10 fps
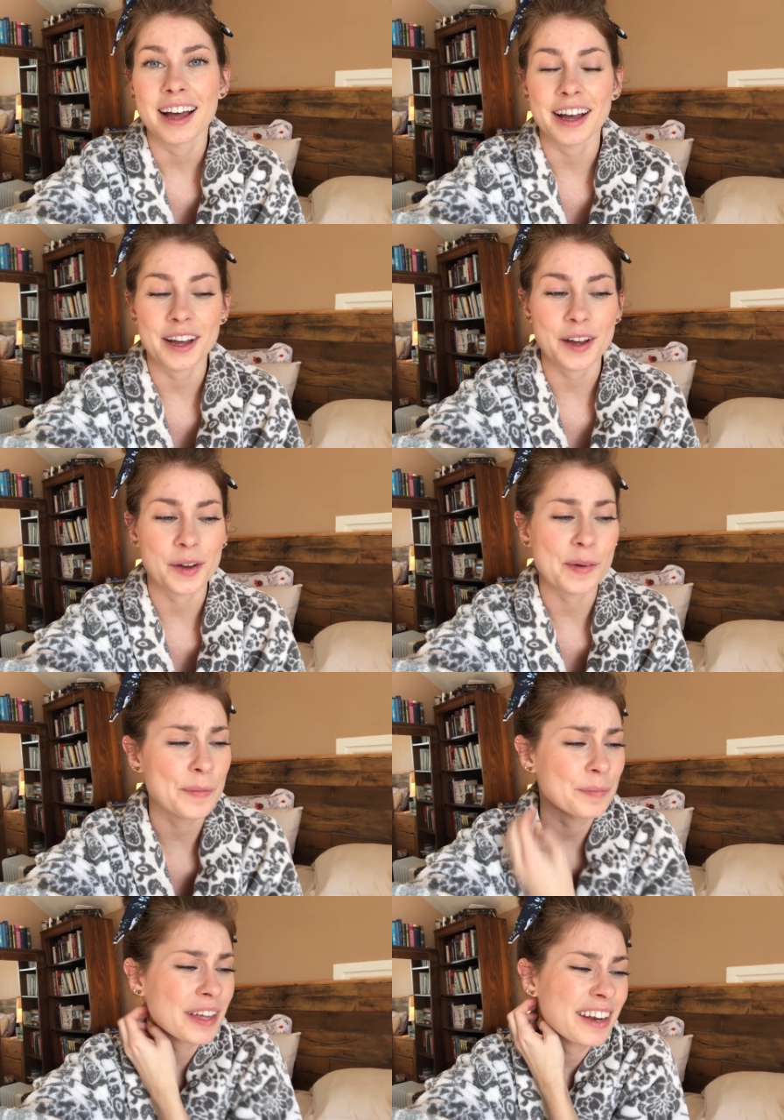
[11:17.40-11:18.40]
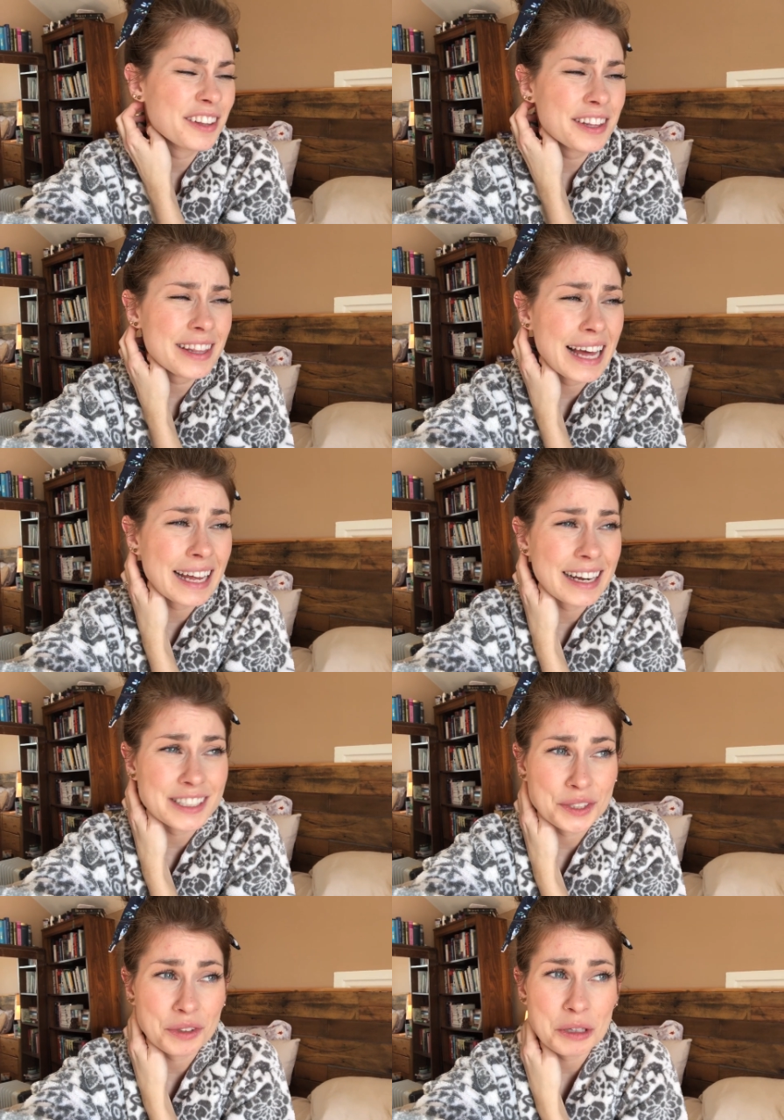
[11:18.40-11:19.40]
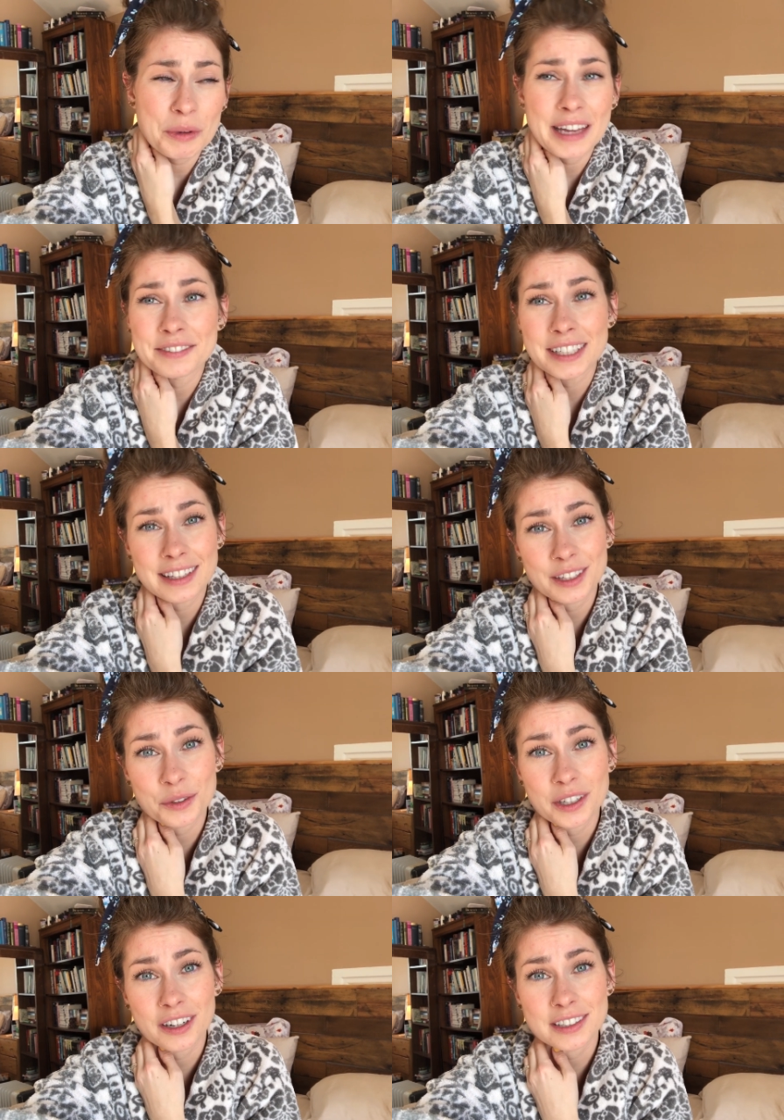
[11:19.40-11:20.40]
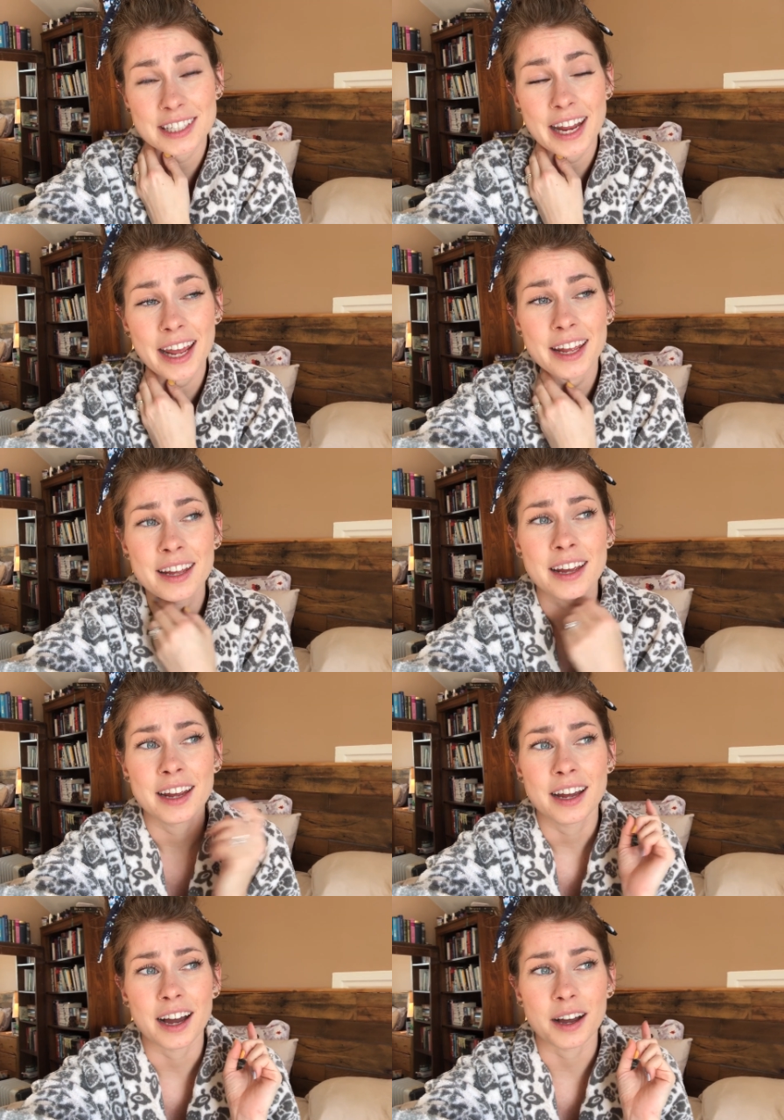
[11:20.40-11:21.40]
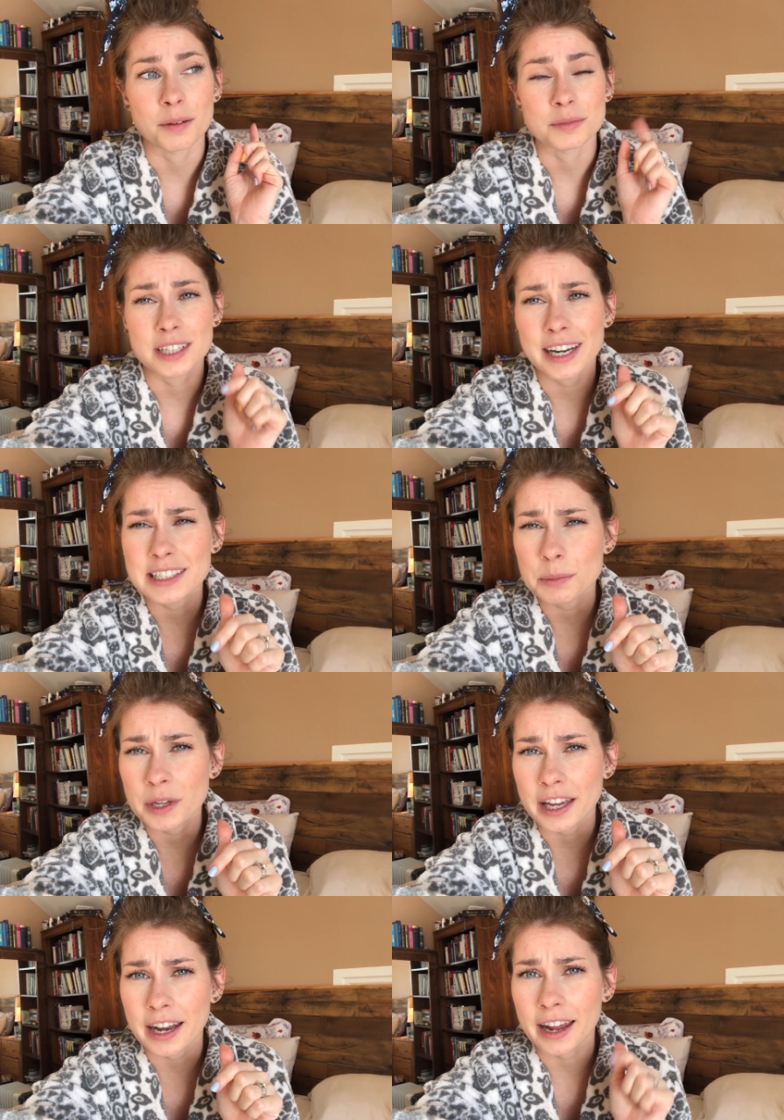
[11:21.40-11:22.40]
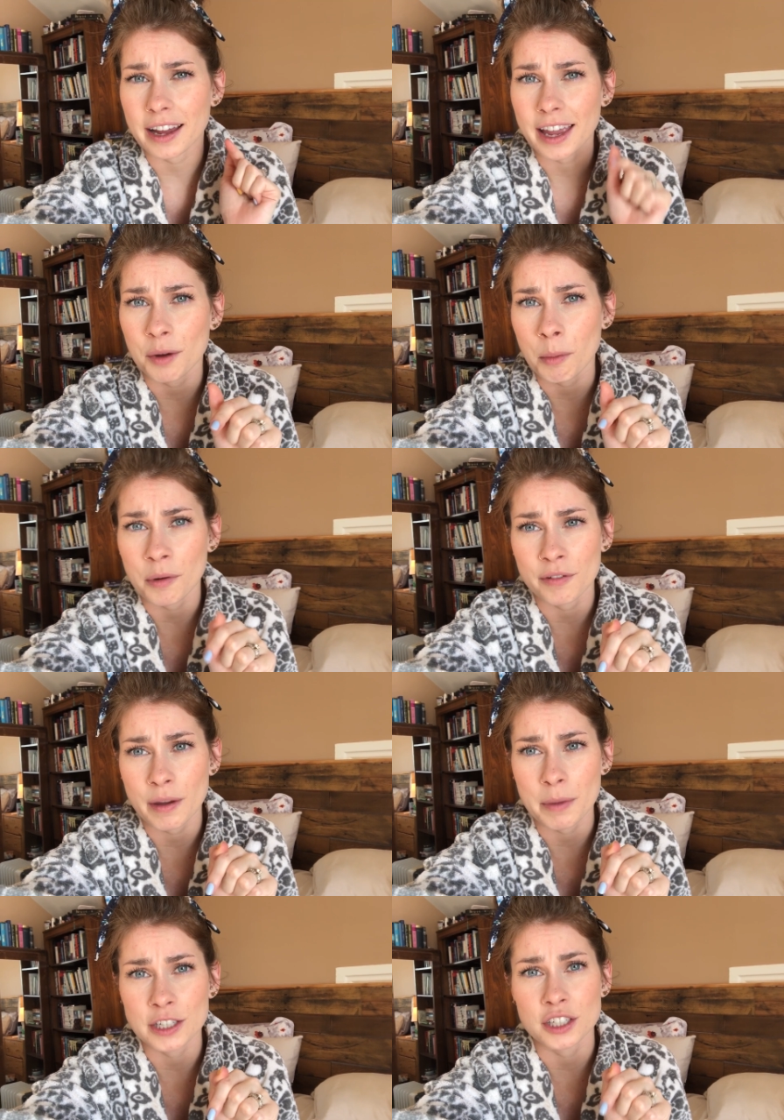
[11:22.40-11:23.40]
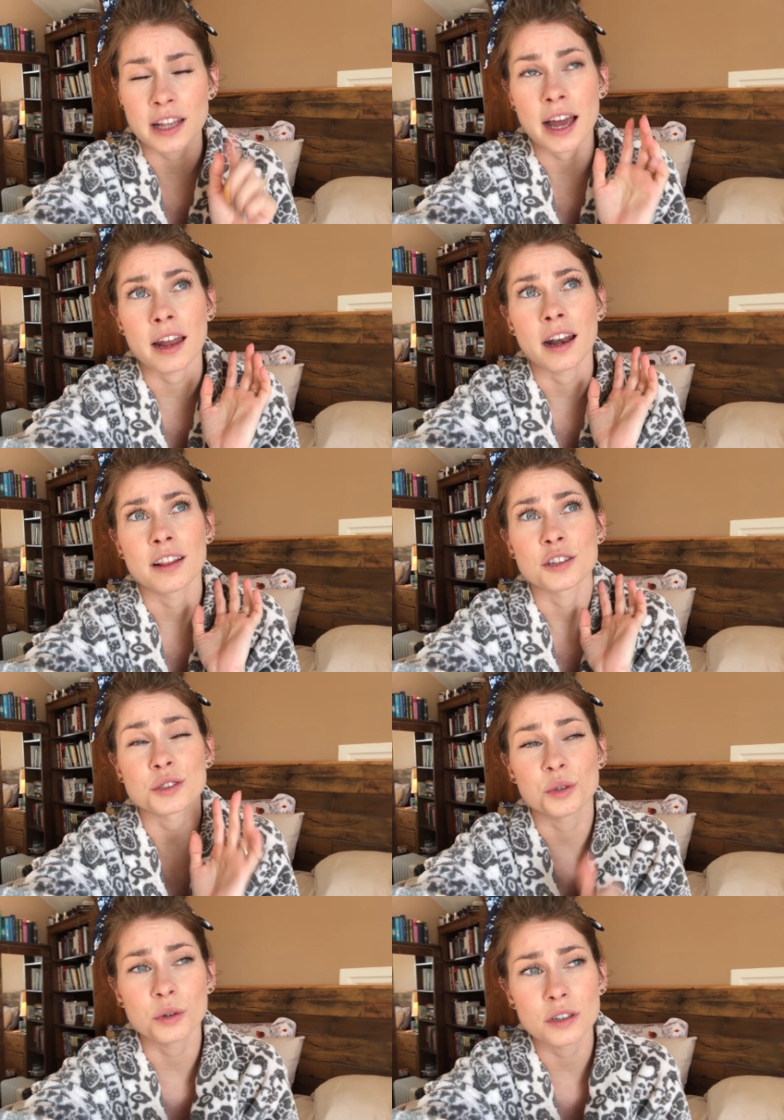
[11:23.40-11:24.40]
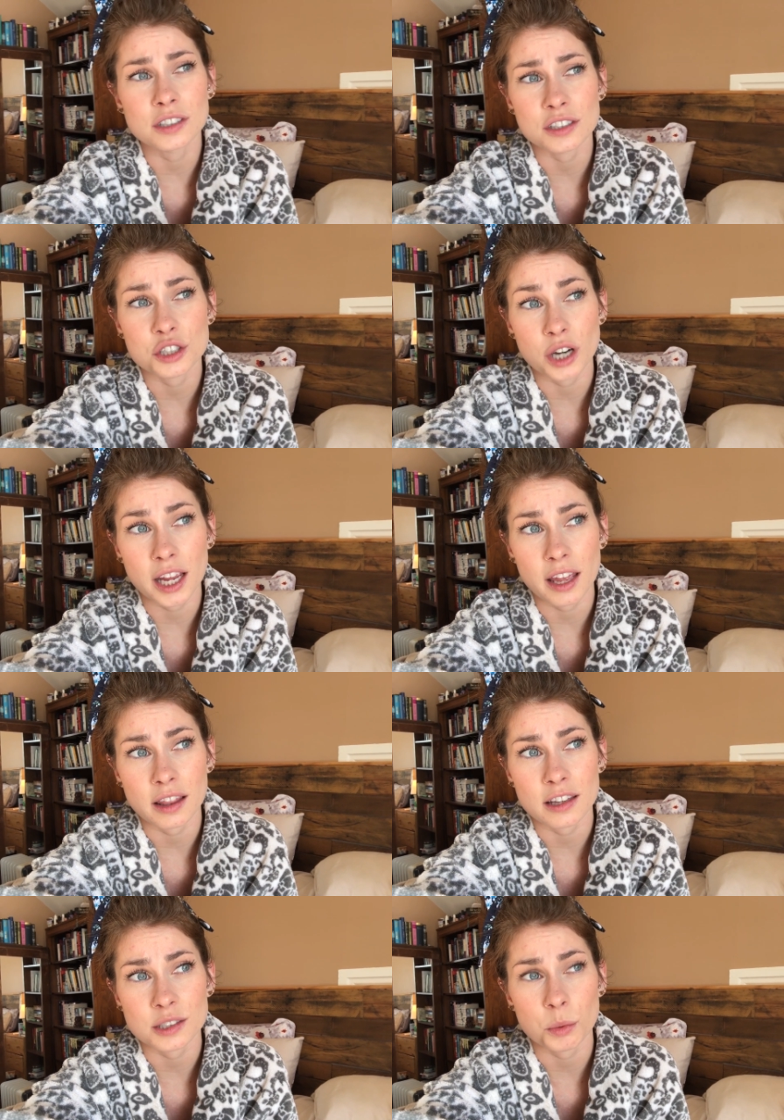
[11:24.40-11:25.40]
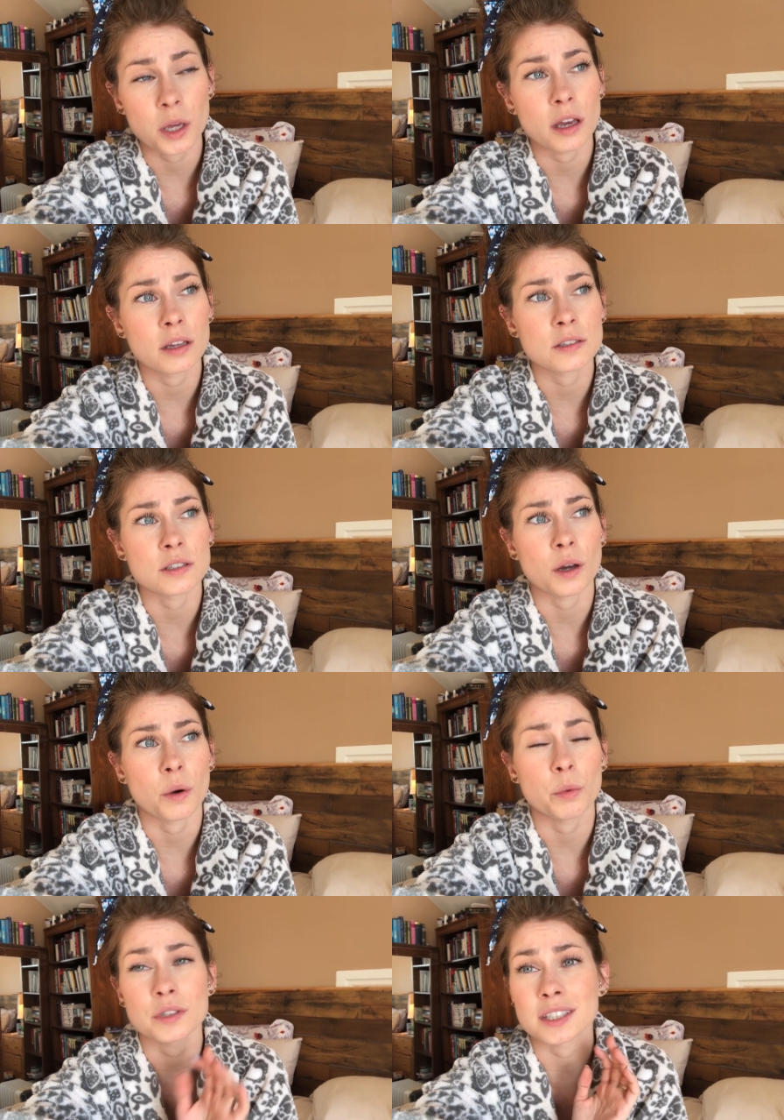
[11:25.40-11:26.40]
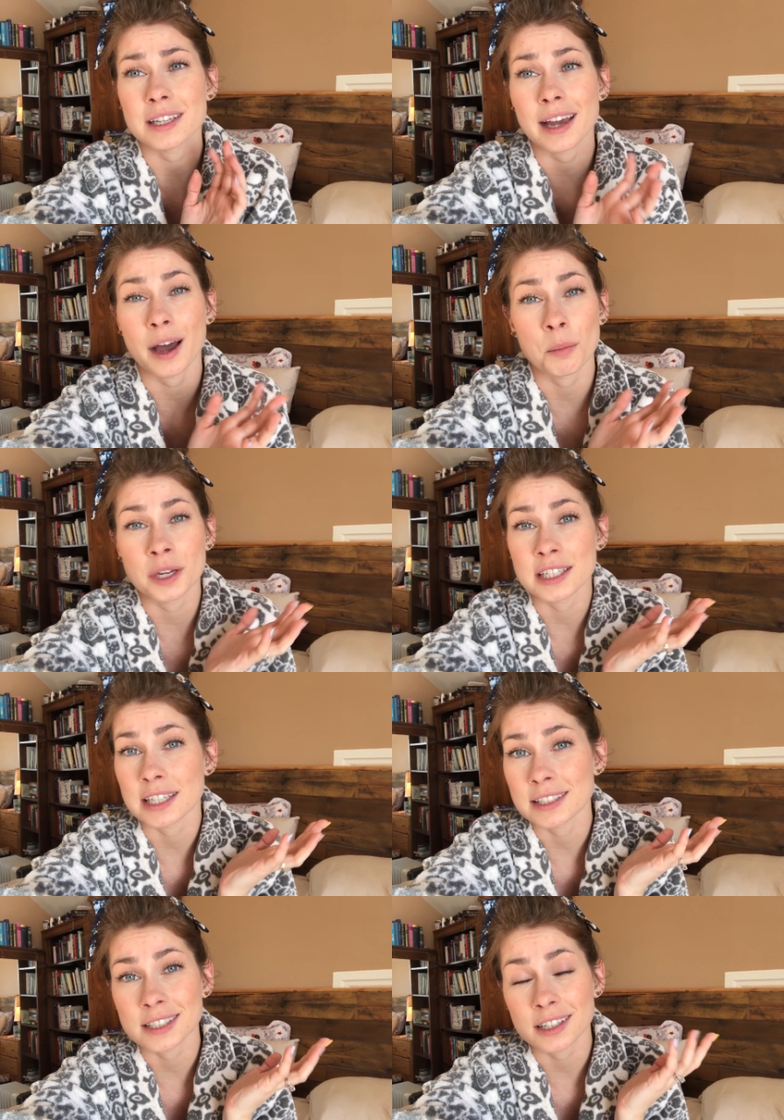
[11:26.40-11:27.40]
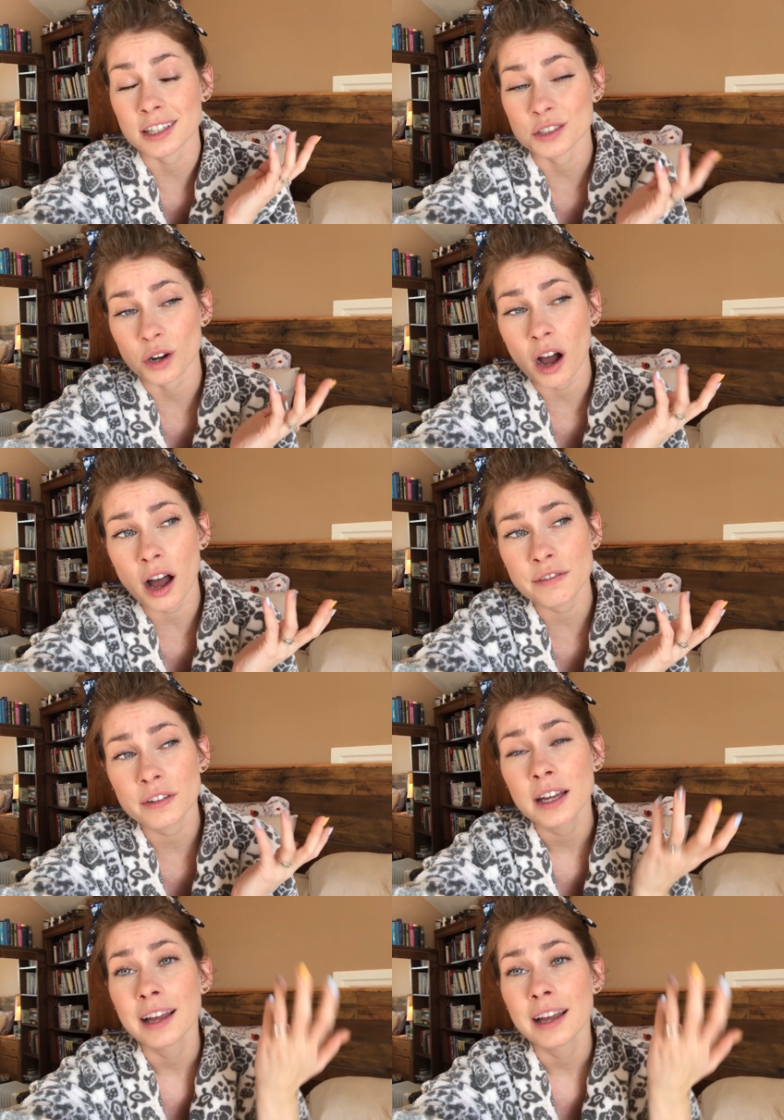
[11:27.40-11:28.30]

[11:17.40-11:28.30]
Um, and other than that, I don't think we have anything going on today. Um, today's a PA day. I can't remember if I mentioned that. The schools are striking this week, so we'll see how many days the kids are off.